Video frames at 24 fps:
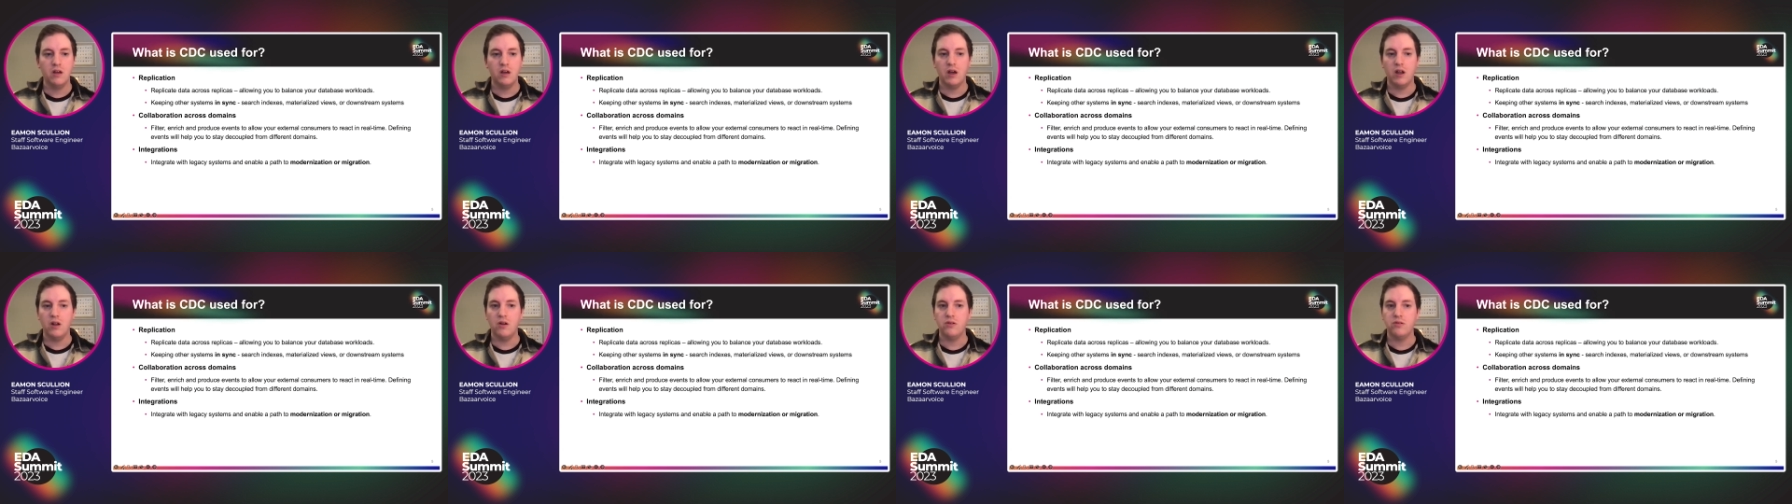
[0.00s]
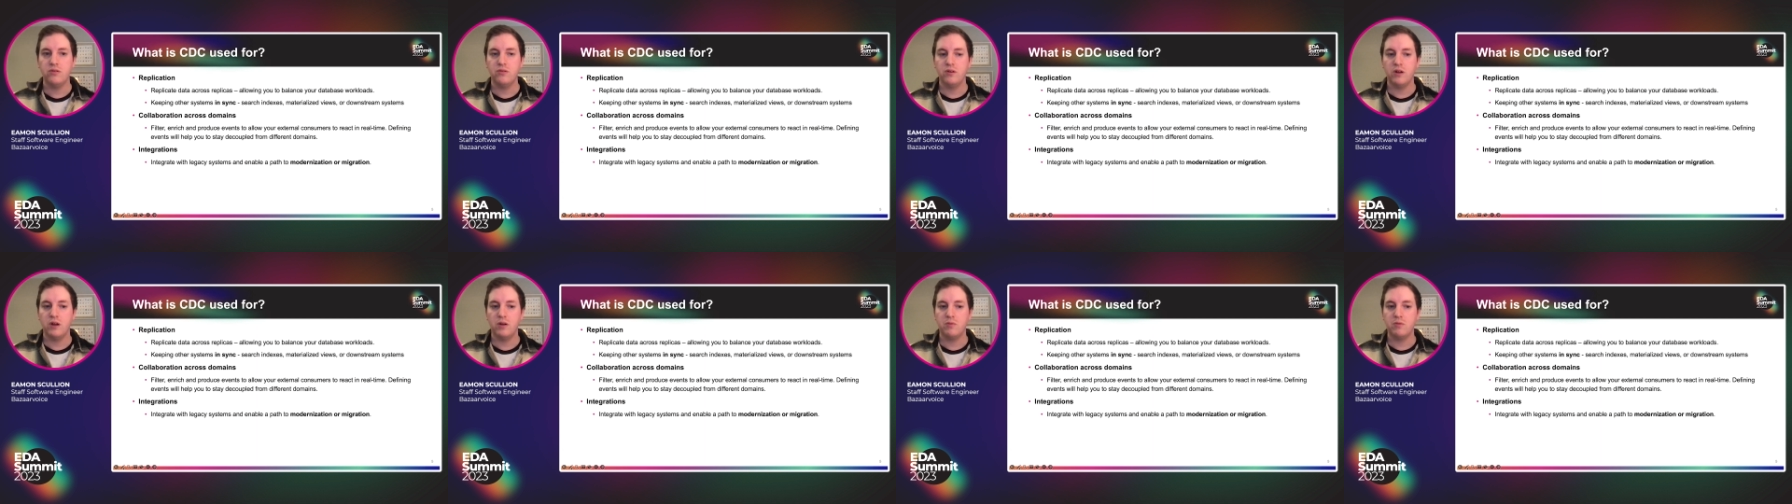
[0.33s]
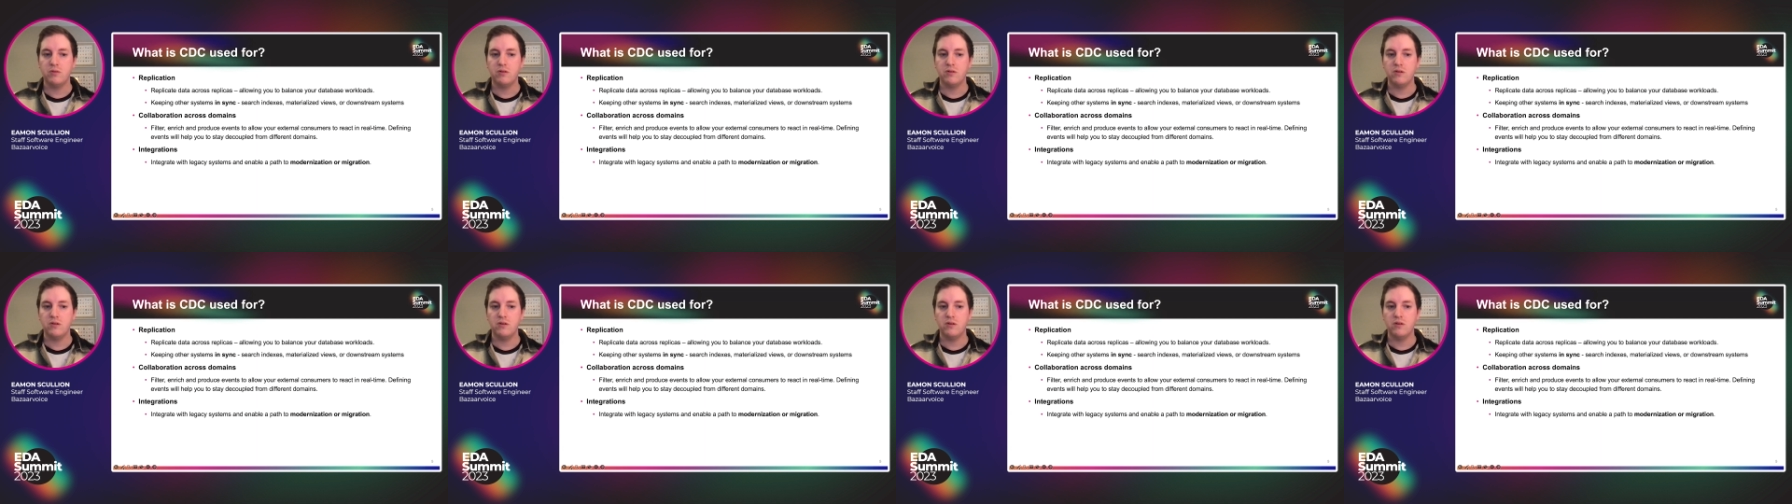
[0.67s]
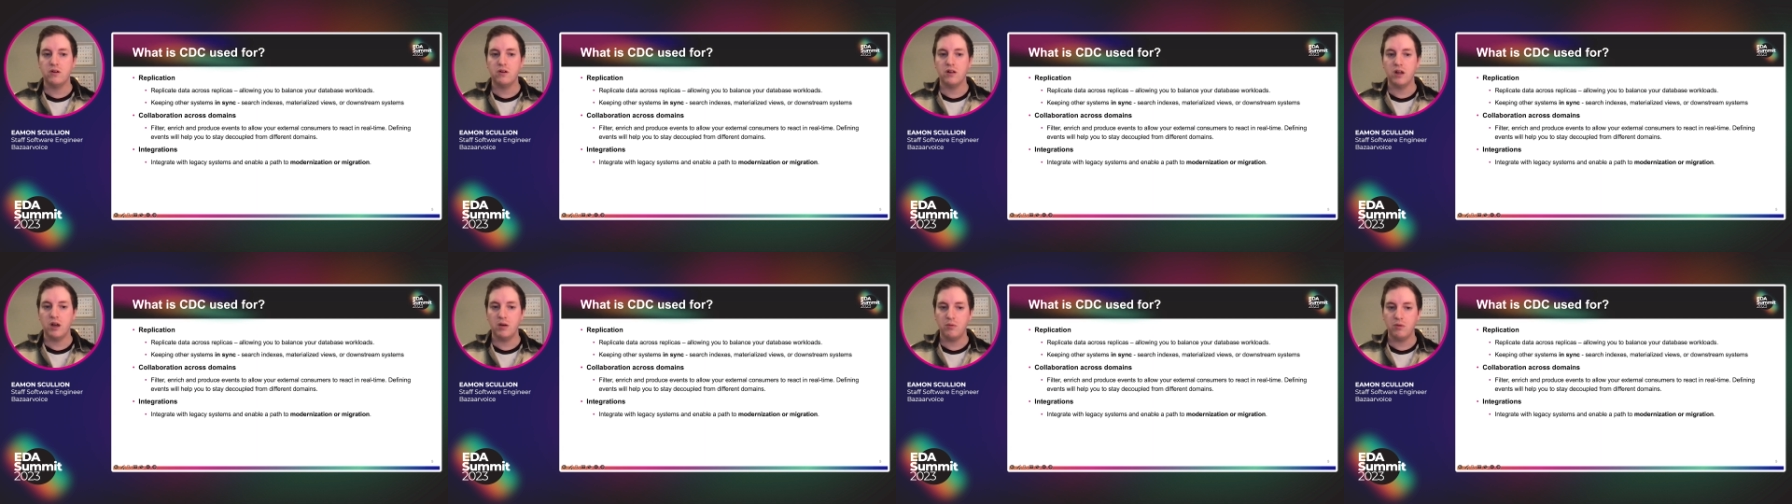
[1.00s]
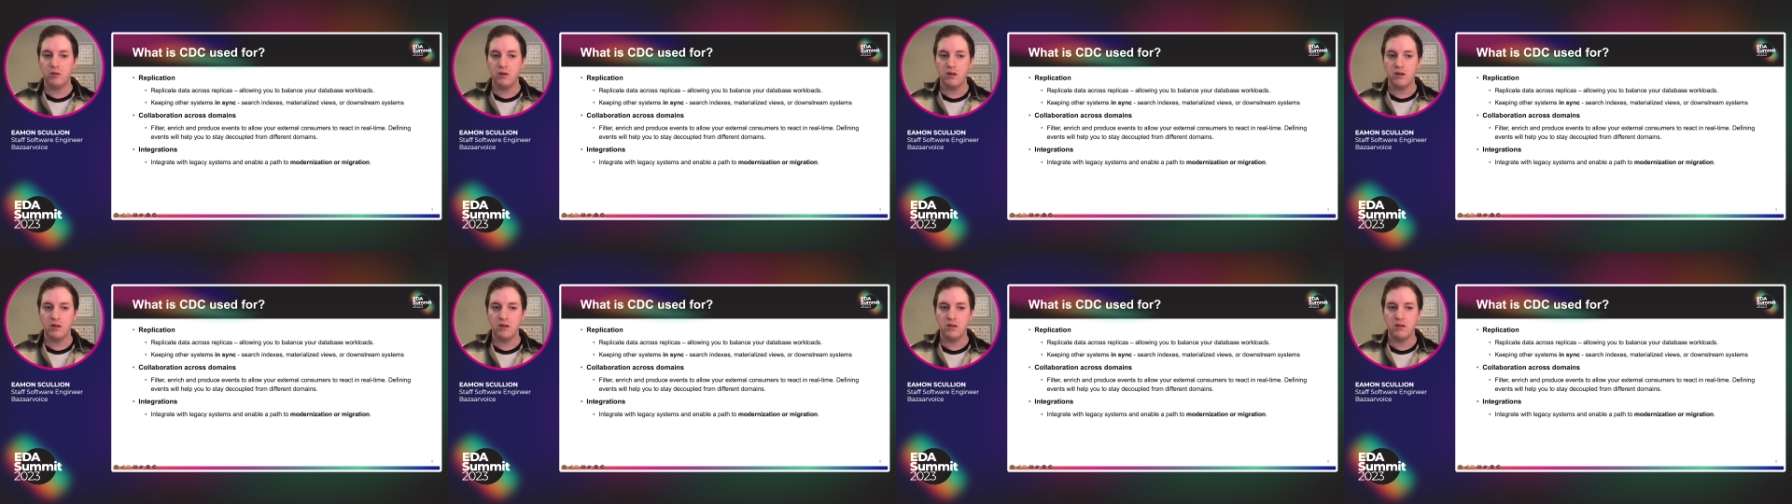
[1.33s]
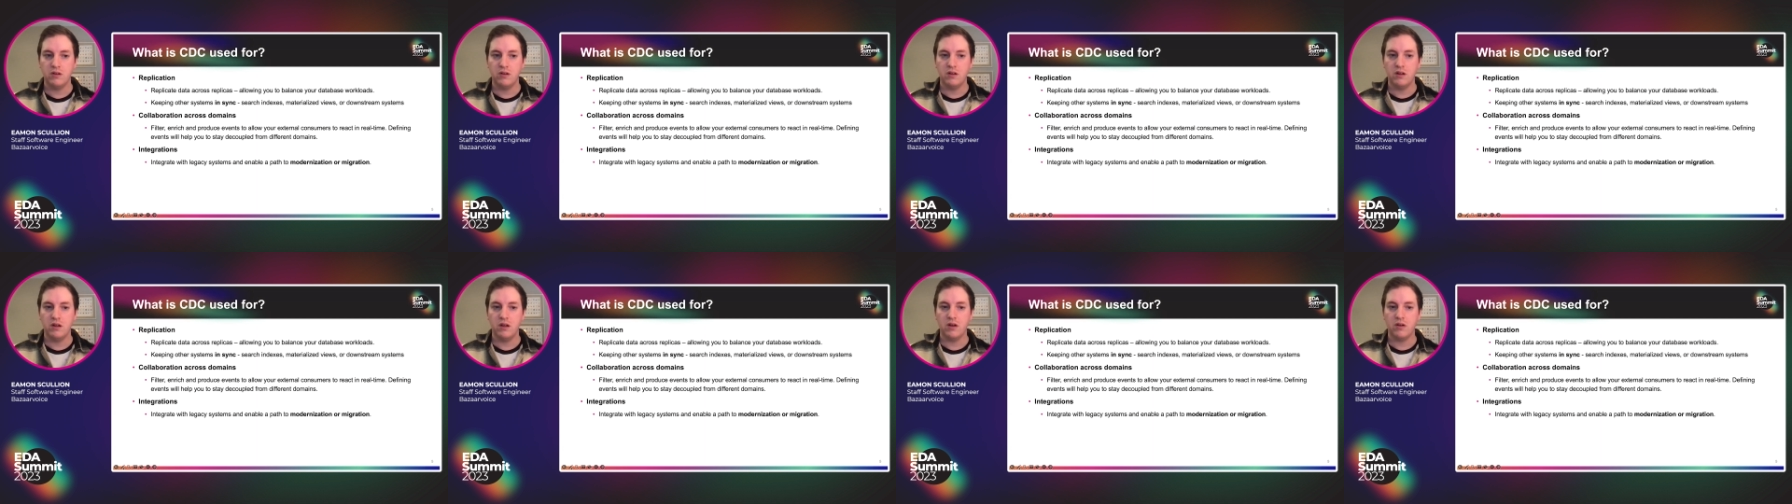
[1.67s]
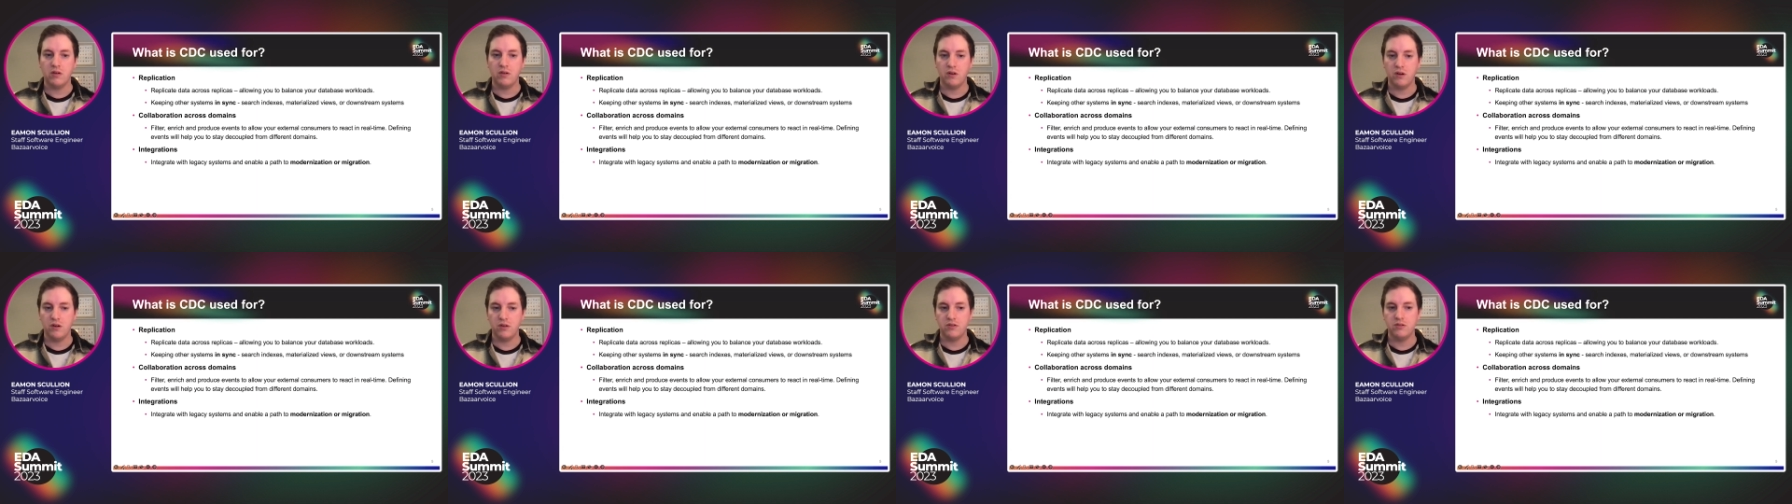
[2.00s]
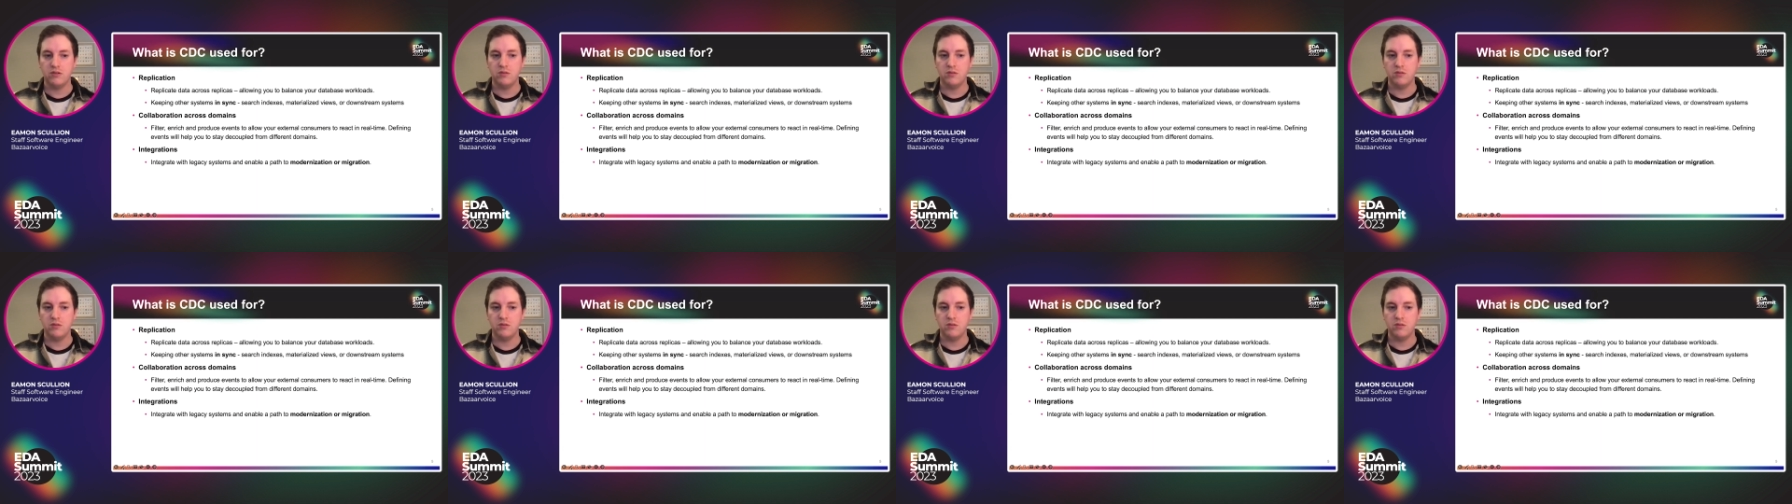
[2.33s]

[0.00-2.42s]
It also helps you collaborate across